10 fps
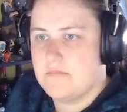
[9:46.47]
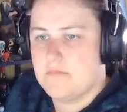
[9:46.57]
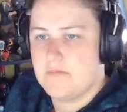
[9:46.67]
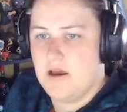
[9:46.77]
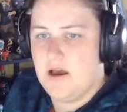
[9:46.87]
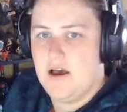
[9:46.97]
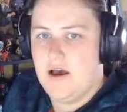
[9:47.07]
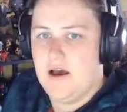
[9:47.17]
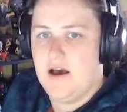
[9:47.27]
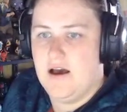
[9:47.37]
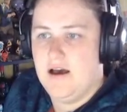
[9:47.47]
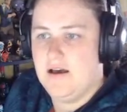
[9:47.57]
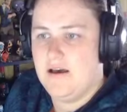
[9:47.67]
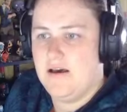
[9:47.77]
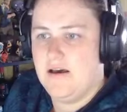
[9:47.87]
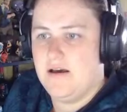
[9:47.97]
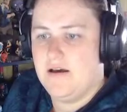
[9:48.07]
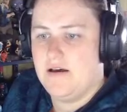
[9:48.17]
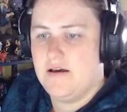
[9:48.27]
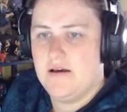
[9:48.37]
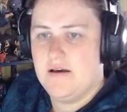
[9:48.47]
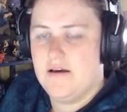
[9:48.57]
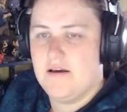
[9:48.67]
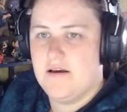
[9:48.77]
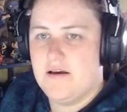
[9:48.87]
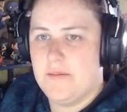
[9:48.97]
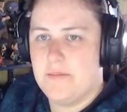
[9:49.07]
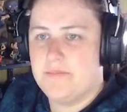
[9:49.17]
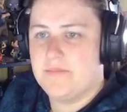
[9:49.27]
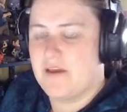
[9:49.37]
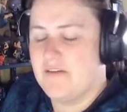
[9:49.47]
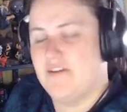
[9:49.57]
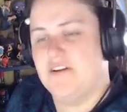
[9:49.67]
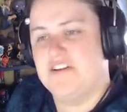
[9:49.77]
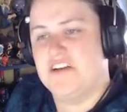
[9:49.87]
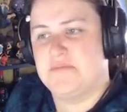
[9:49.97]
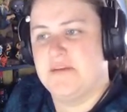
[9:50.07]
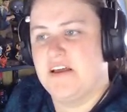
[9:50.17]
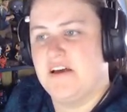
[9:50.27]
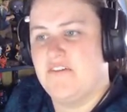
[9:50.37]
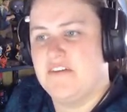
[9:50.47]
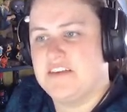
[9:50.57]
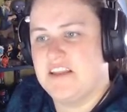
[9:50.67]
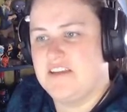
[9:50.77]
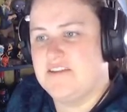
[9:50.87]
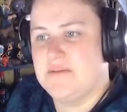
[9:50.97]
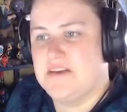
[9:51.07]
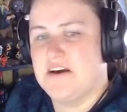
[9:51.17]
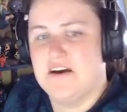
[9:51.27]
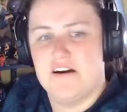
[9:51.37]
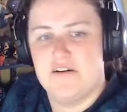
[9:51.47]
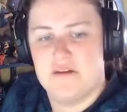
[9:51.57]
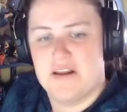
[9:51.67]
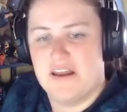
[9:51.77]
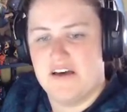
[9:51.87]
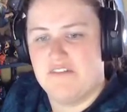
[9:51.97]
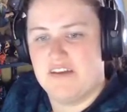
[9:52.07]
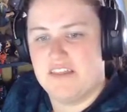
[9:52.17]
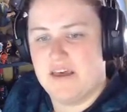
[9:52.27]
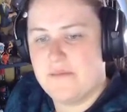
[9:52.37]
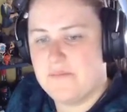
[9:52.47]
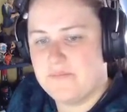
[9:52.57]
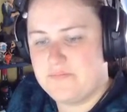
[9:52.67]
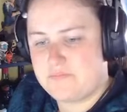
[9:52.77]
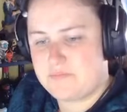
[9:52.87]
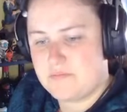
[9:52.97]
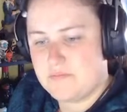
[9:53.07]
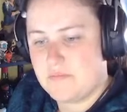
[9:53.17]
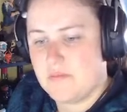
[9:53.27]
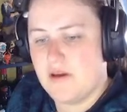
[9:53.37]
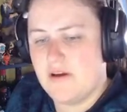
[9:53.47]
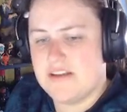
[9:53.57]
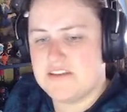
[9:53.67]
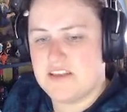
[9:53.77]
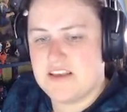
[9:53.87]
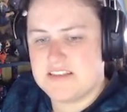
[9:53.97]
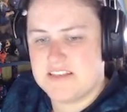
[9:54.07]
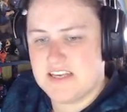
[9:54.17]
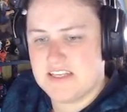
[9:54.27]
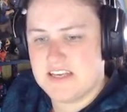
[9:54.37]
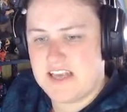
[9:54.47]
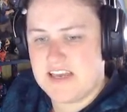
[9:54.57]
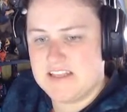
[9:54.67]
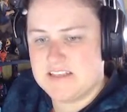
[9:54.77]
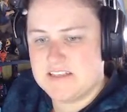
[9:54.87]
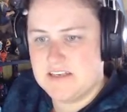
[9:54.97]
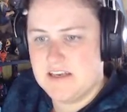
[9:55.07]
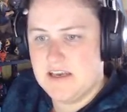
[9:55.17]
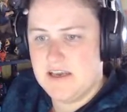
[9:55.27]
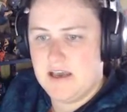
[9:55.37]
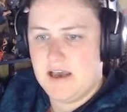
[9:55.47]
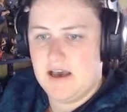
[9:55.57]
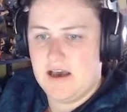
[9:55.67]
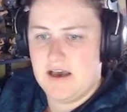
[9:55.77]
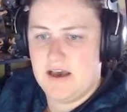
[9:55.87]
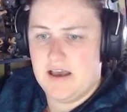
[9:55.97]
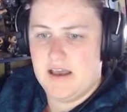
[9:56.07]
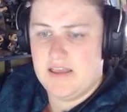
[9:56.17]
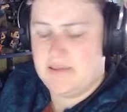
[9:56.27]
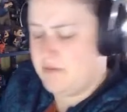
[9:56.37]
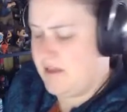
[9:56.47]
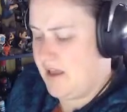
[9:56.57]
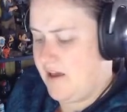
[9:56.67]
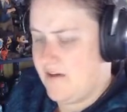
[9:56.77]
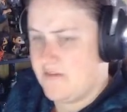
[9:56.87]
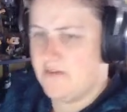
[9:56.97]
Ah ha ha ha. I've got to change my laugh. I sound like Jimmy Carr when I laugh like that. Alright, so there's the southern gates. And then we have a